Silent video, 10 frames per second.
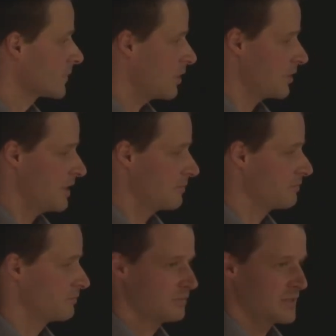Okay,
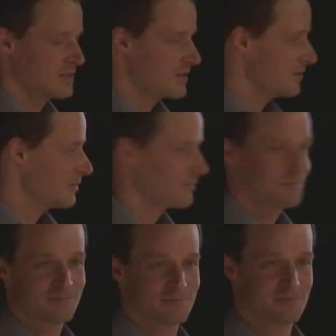that's it.
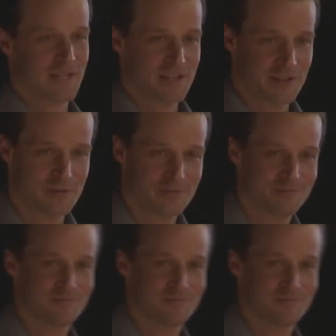Thank you.